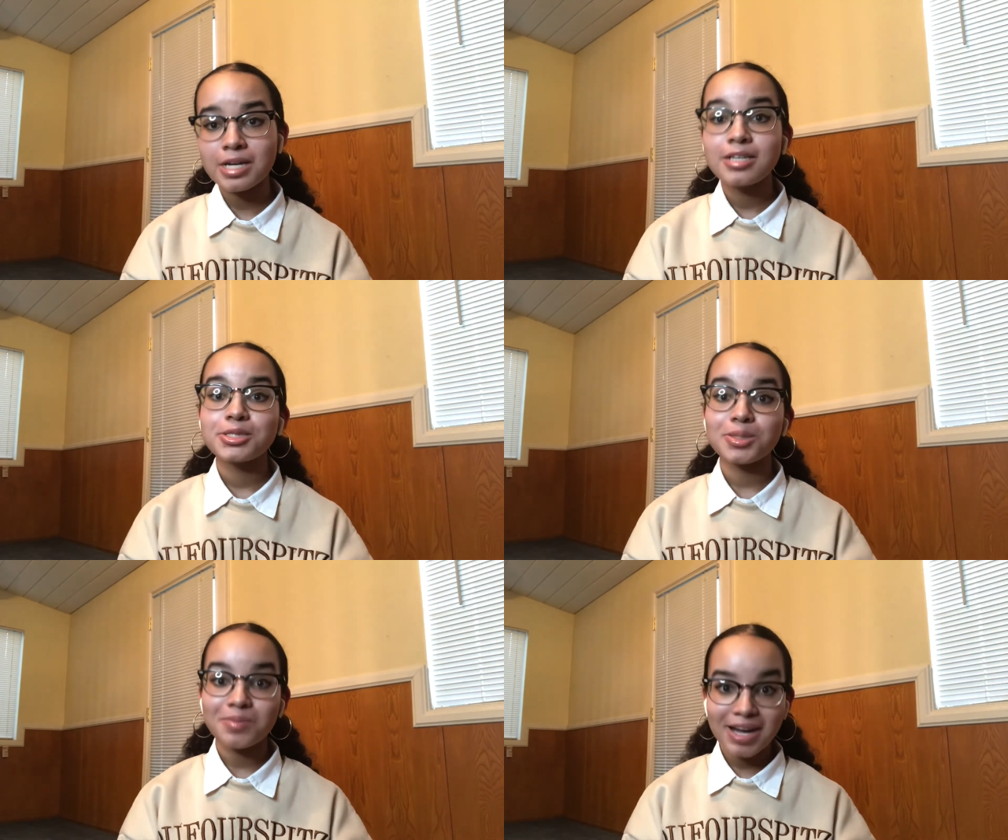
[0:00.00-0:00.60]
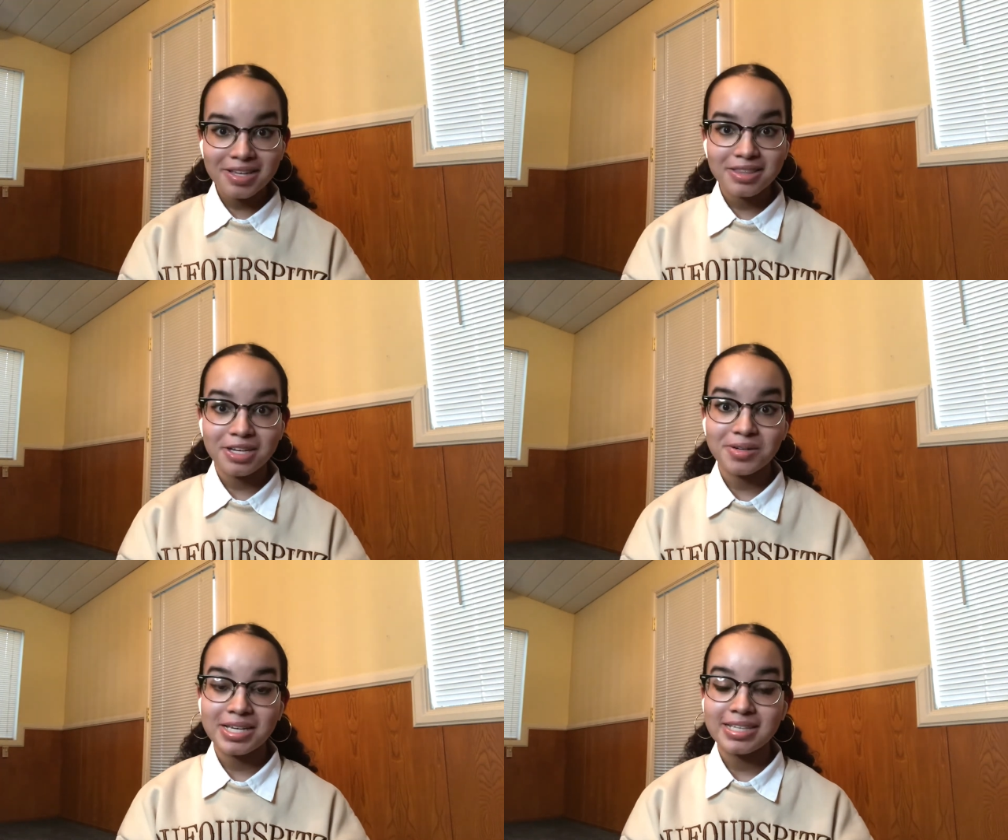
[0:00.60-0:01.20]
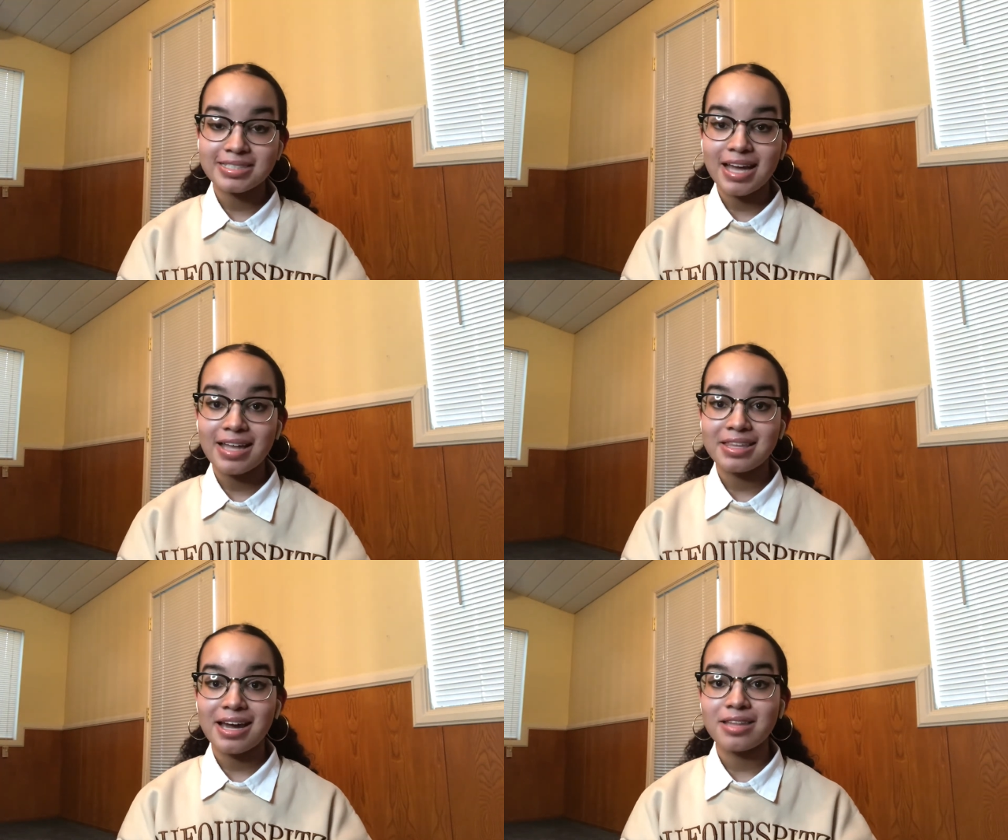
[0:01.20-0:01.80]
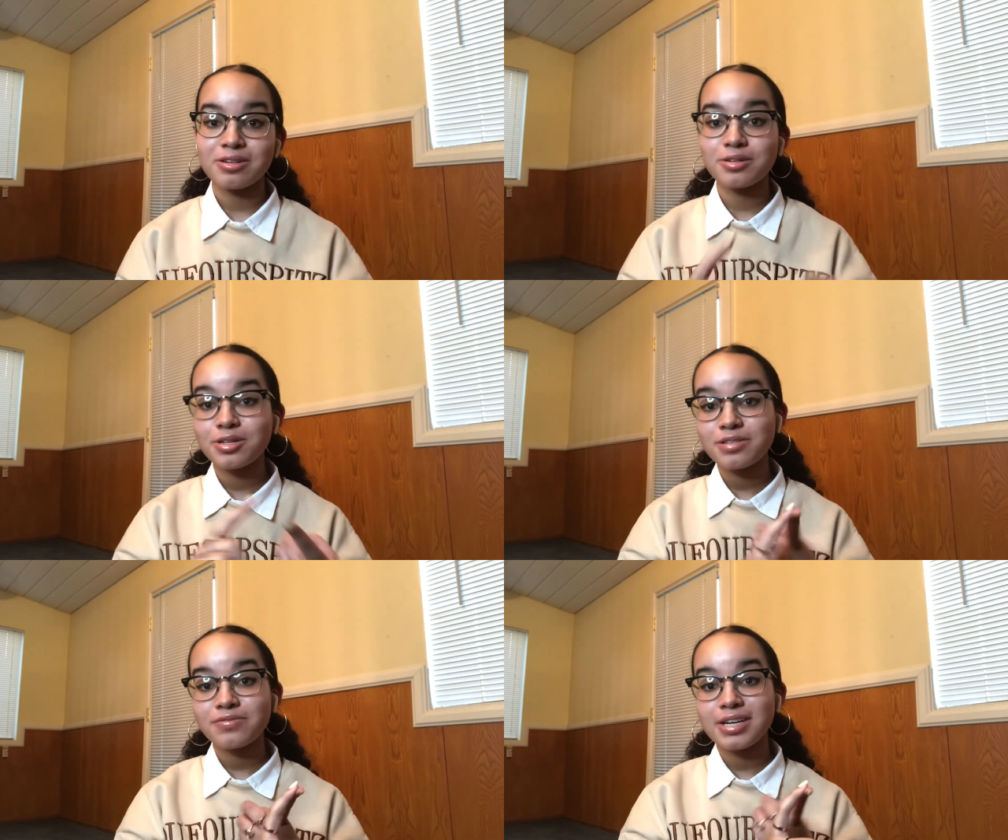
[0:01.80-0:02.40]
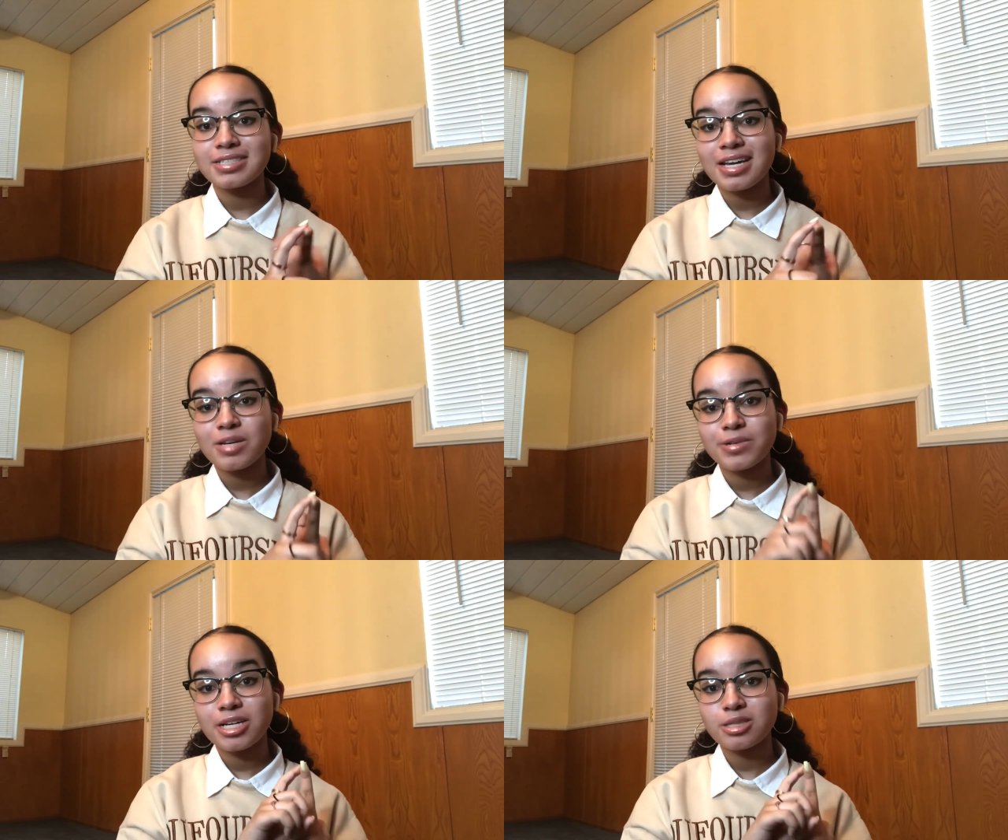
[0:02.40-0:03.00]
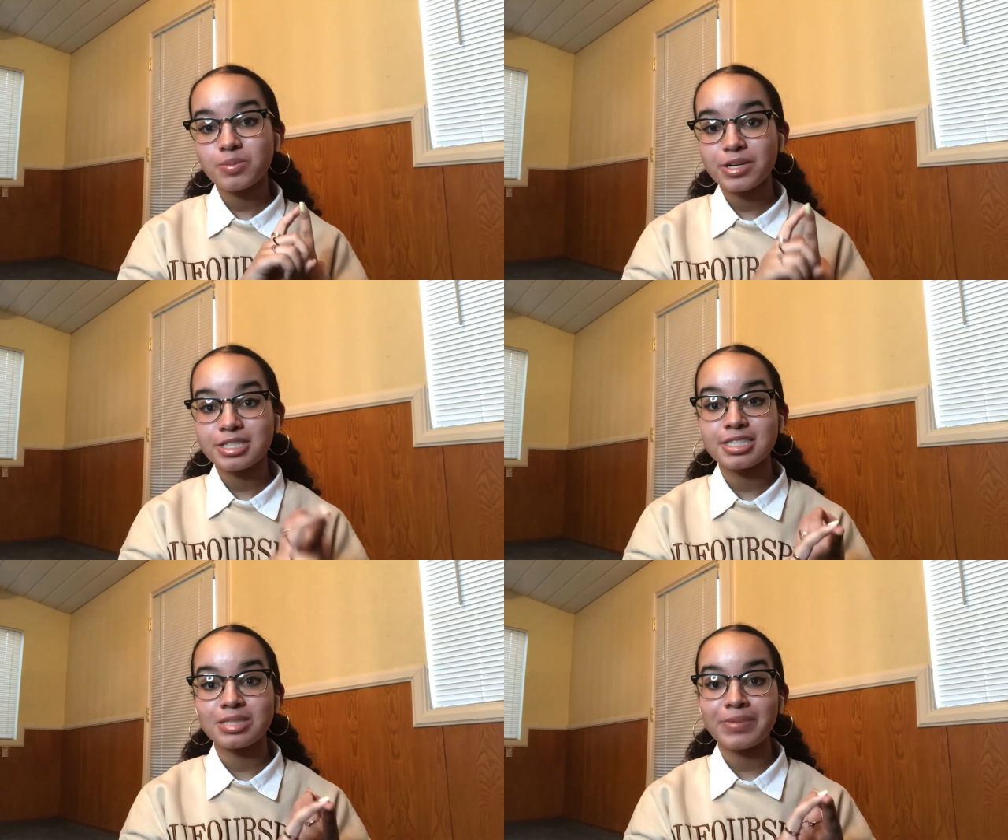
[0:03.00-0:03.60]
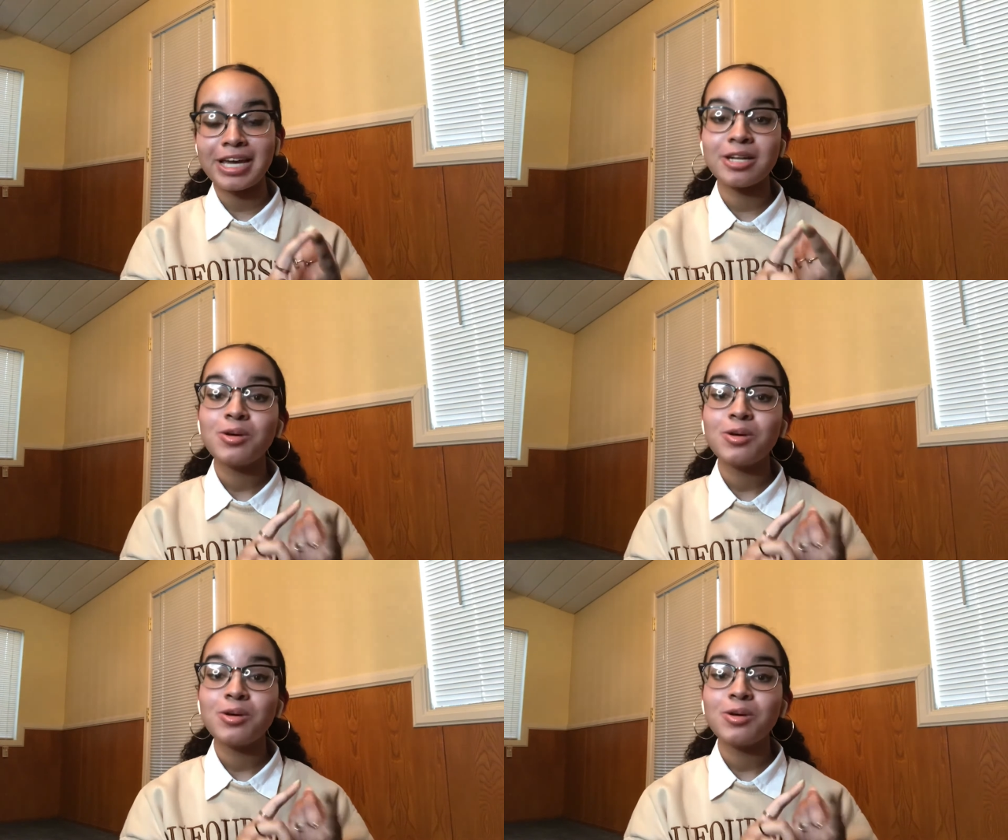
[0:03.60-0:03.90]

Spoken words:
So my theory is that they either couldn't find anyone else to participate